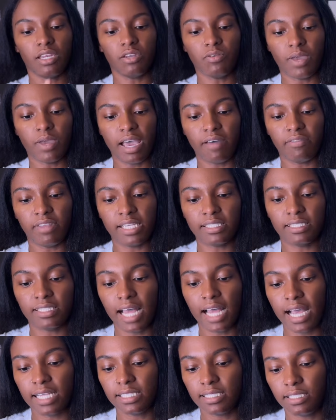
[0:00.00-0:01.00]
then you have that
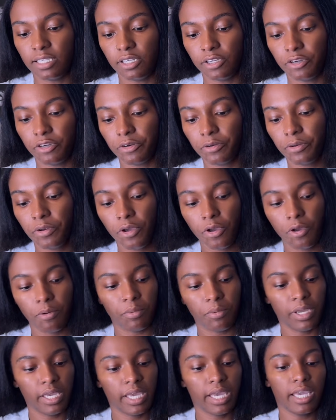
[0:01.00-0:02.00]
size sticker.
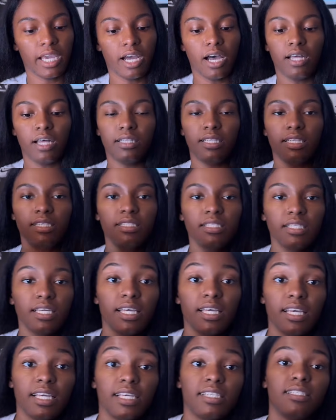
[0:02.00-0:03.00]
But yeah, y'all, this
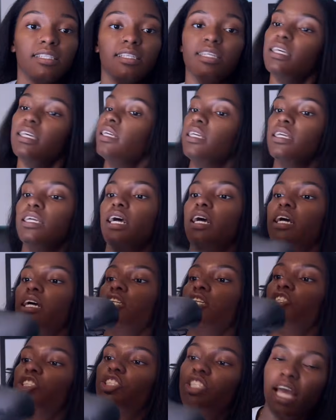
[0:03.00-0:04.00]
is the
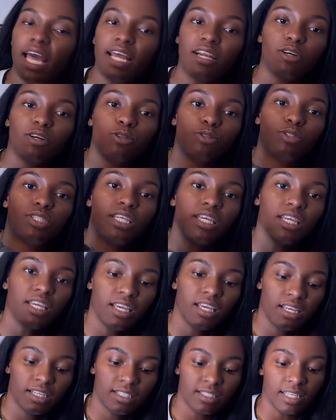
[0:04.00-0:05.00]
Shadow
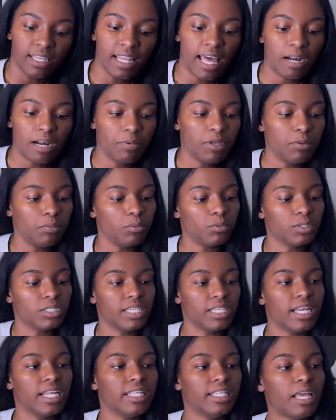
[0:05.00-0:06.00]
10s. A lot of people were
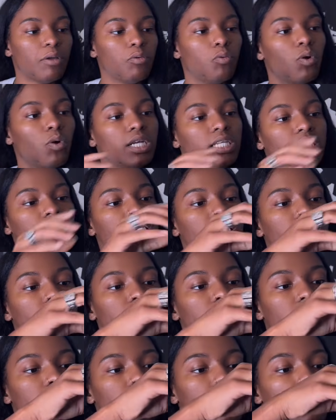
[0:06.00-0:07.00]
saying that they wanted
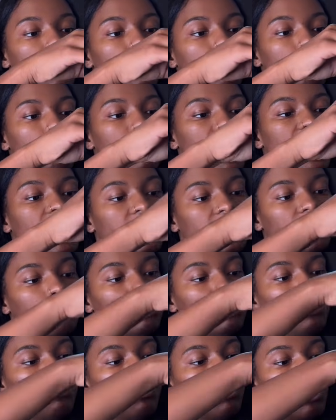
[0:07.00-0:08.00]
these. Mainly
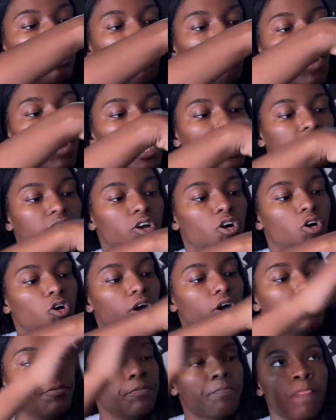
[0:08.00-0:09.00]
people are waiting
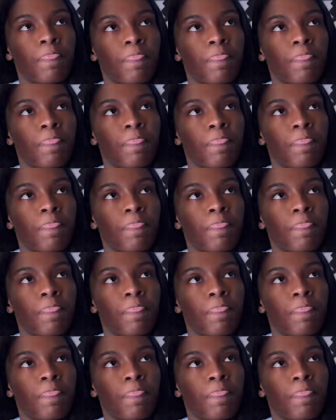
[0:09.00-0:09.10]
on